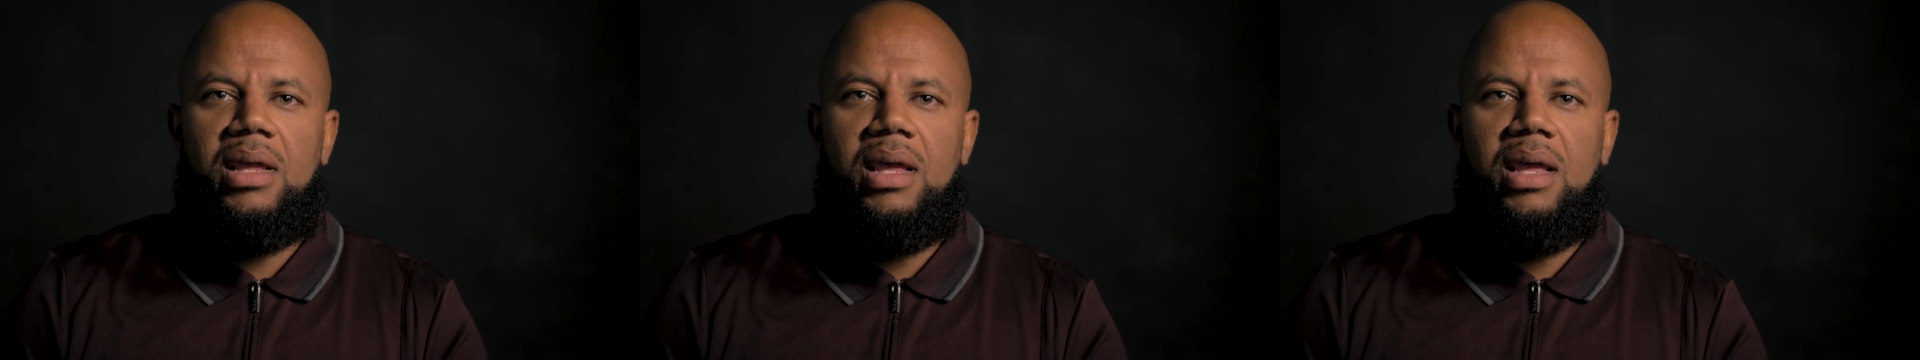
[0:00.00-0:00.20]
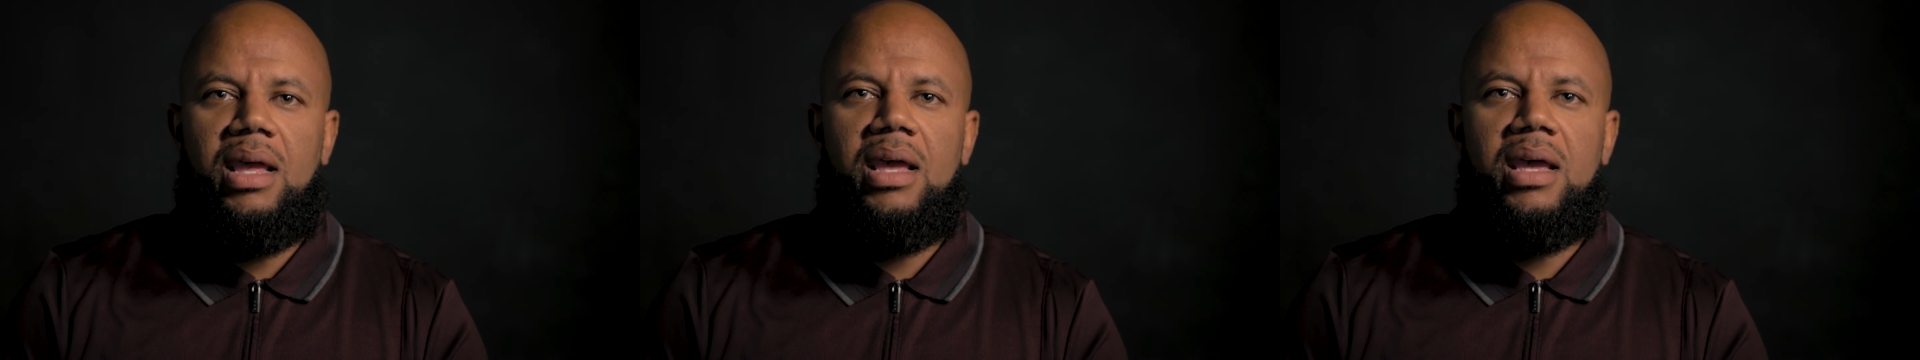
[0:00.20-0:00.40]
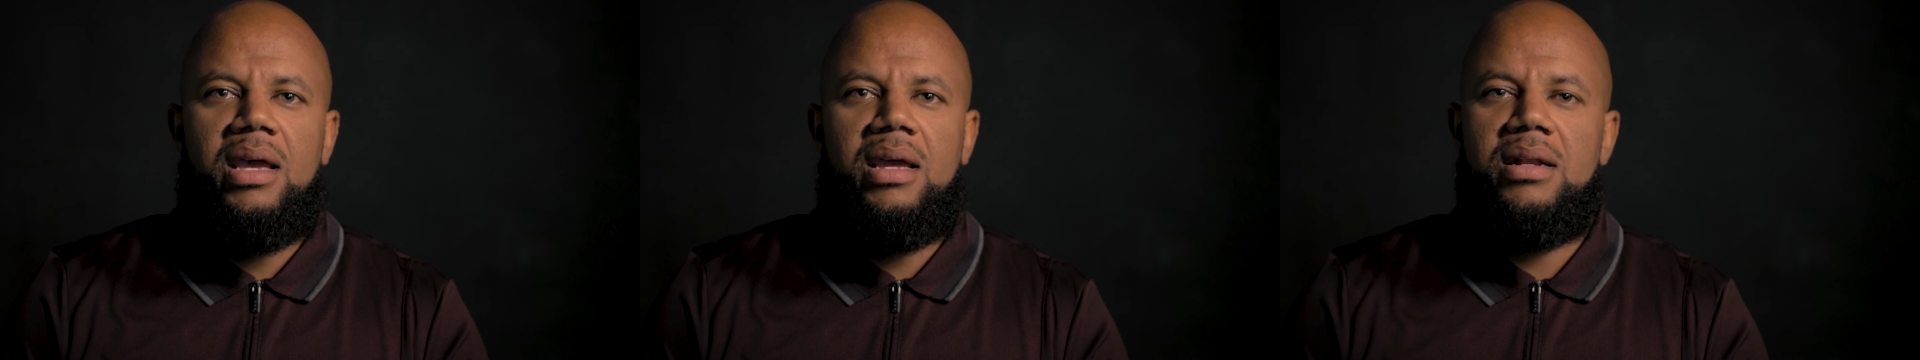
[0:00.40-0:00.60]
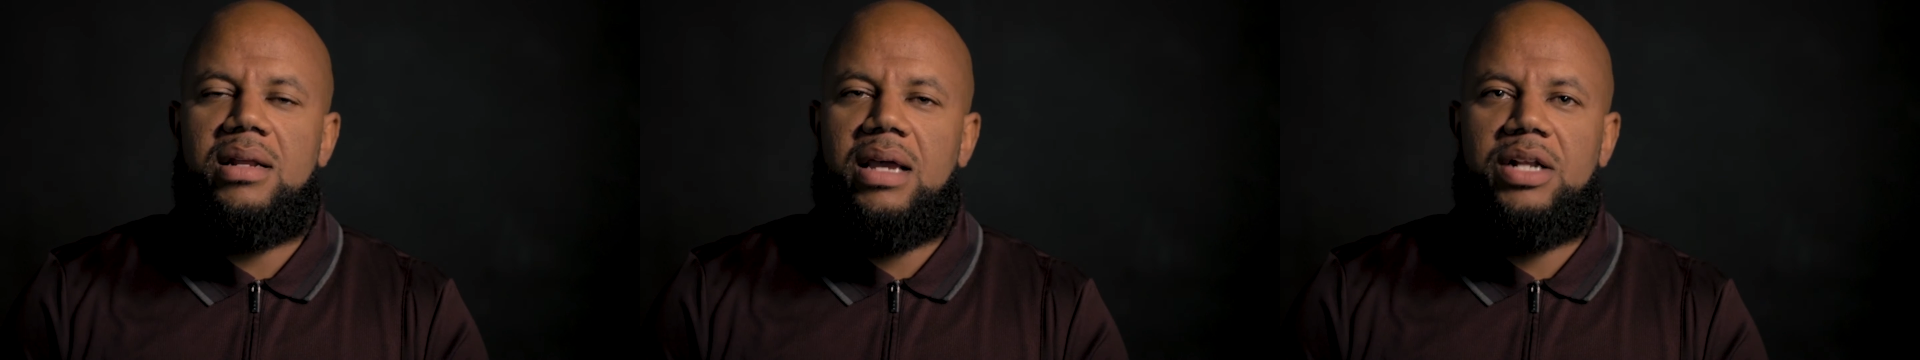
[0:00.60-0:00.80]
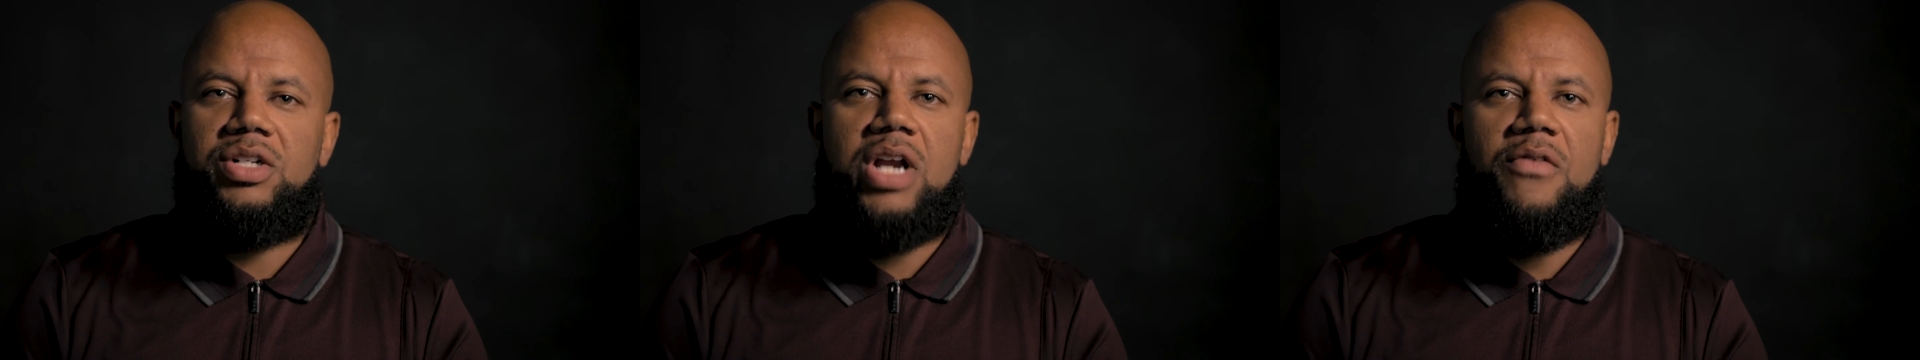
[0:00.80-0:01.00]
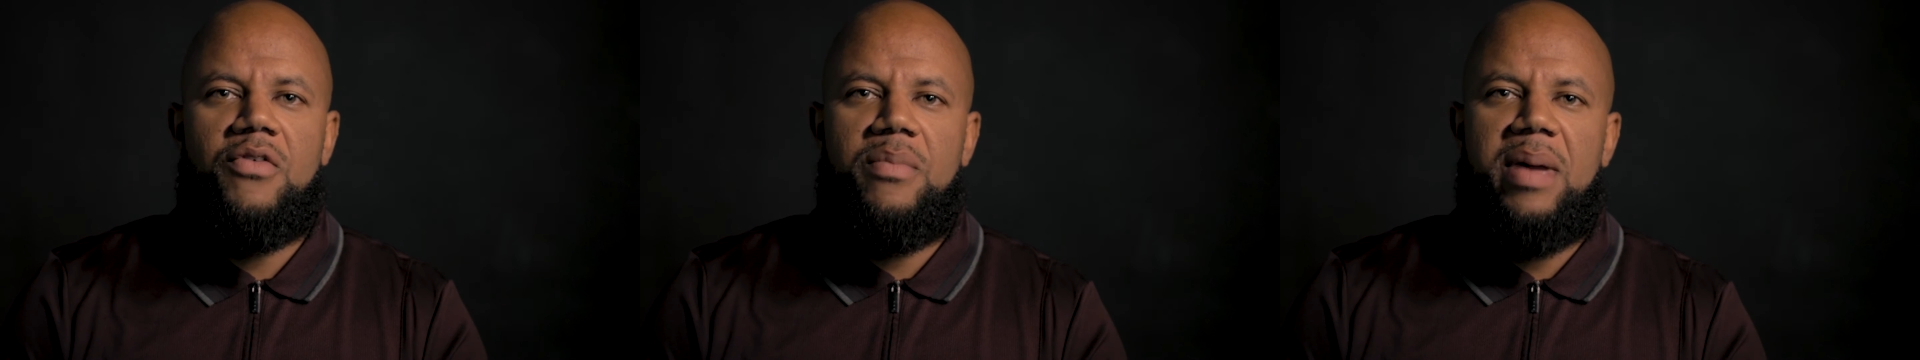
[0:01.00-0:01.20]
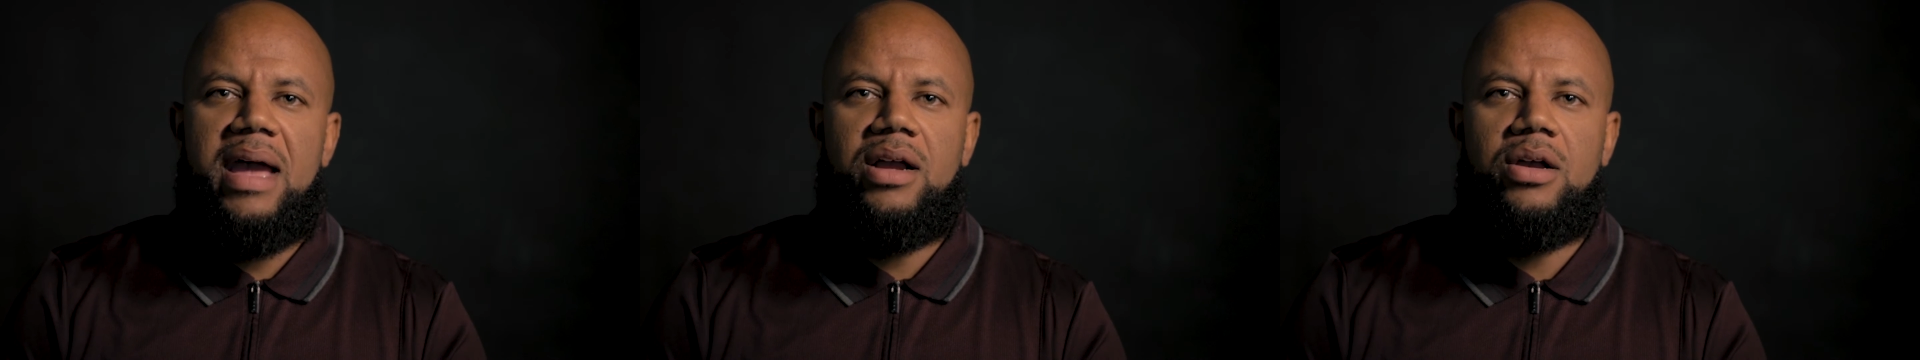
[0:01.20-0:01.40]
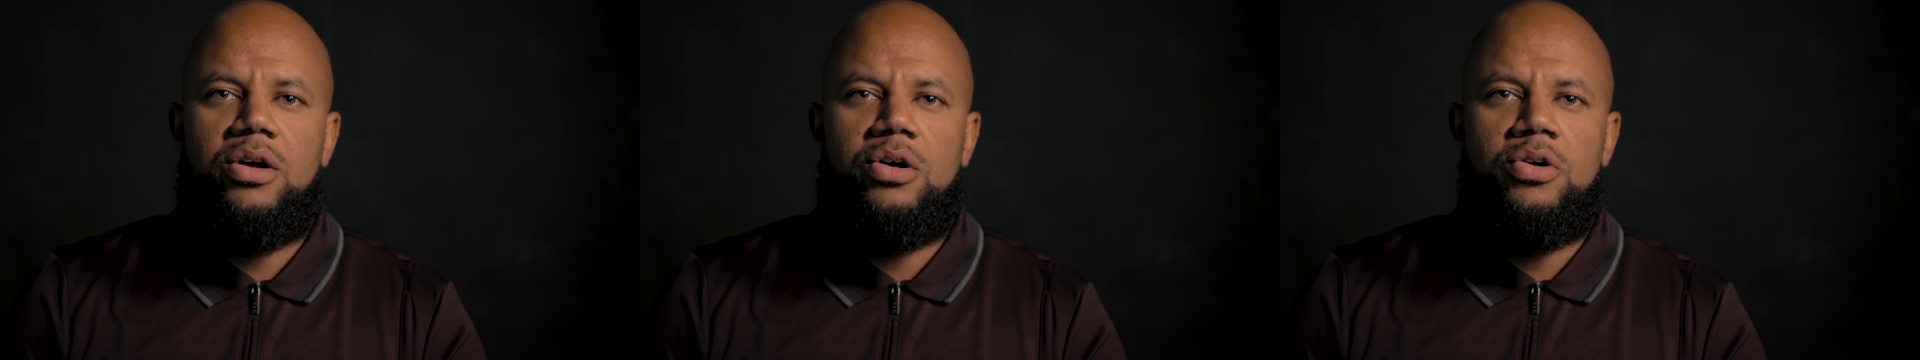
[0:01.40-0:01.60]
And I traveled
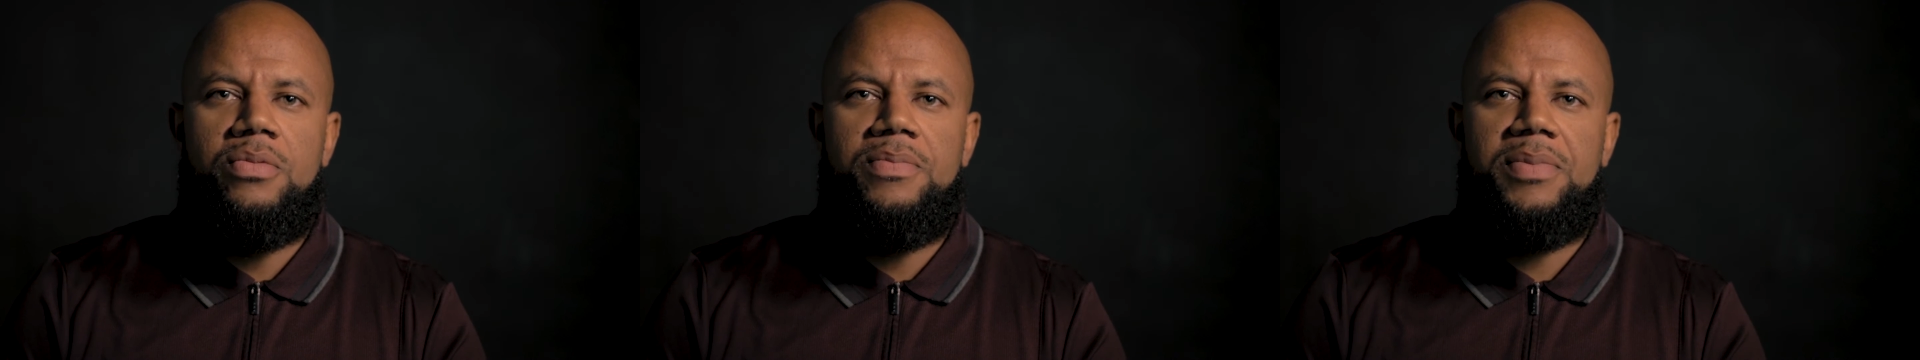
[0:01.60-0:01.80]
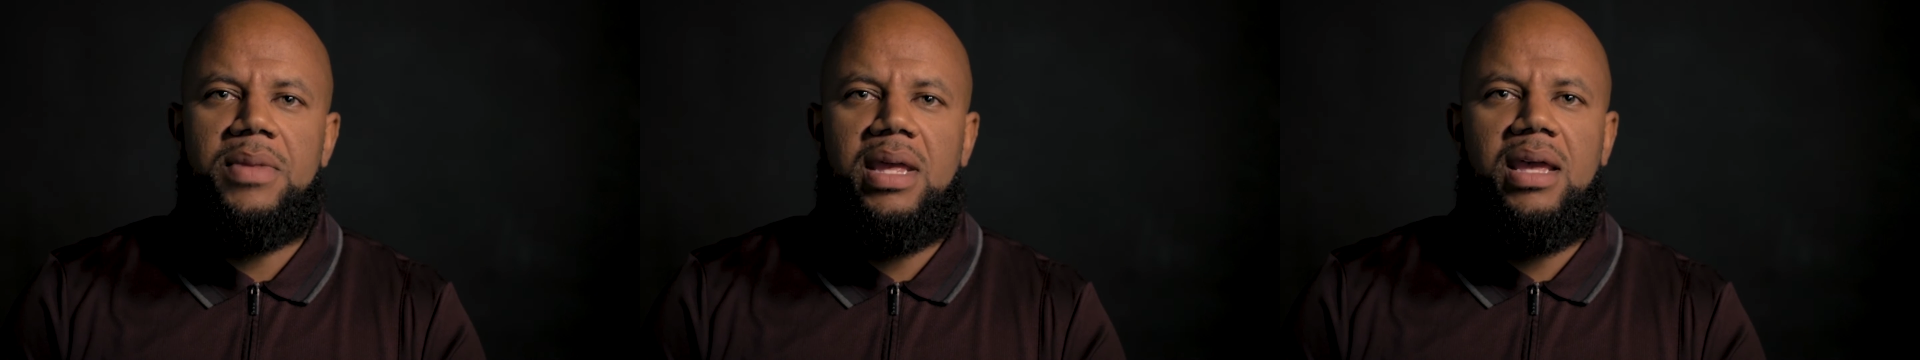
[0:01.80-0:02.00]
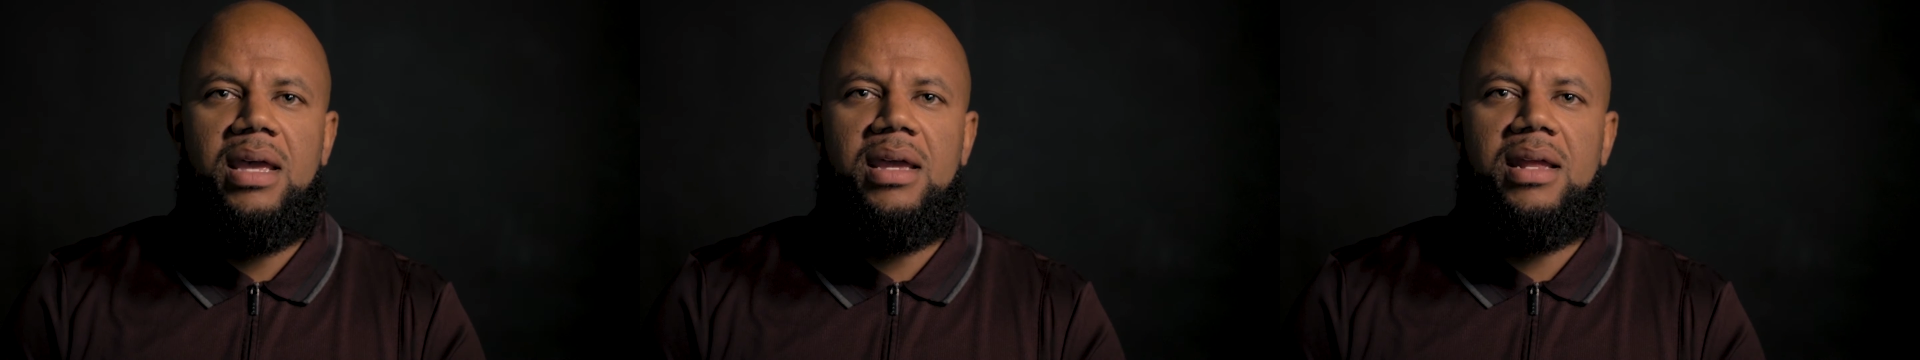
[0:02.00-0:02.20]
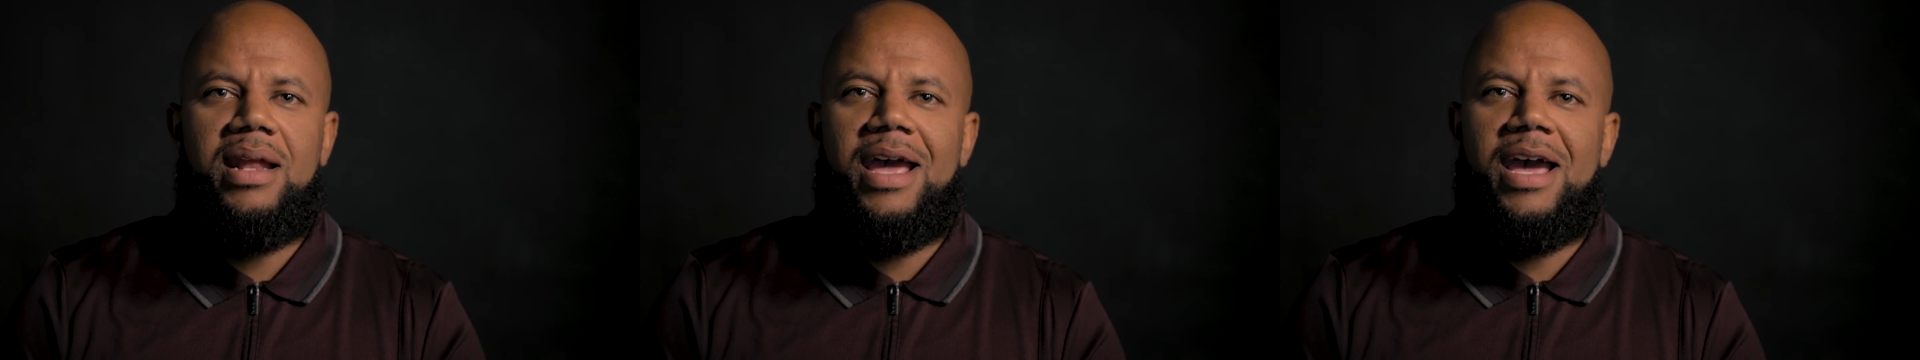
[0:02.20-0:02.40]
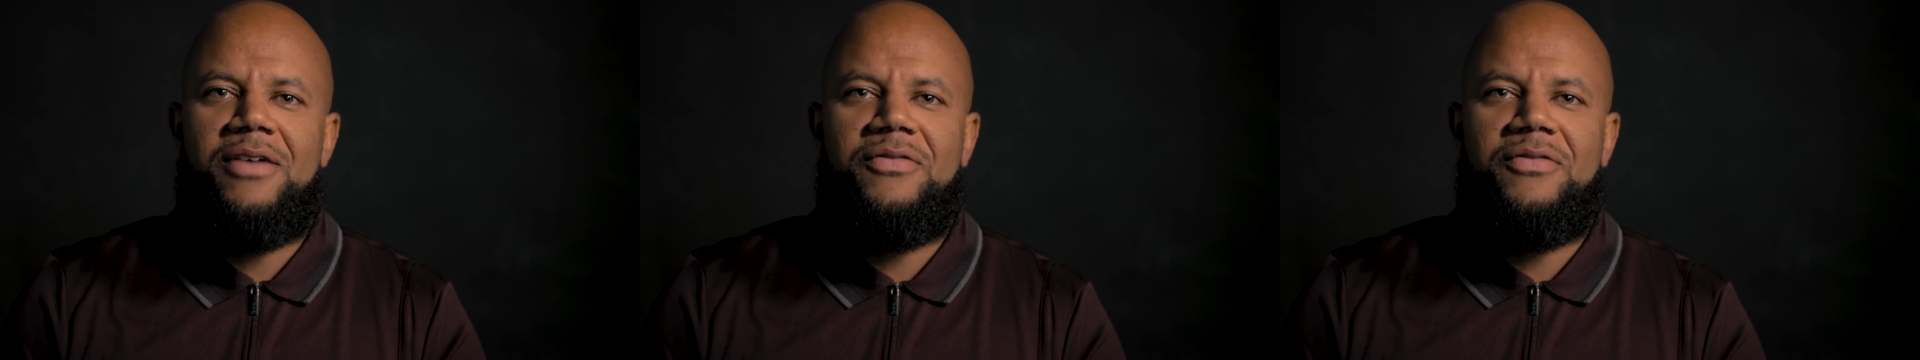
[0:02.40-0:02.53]
back home, and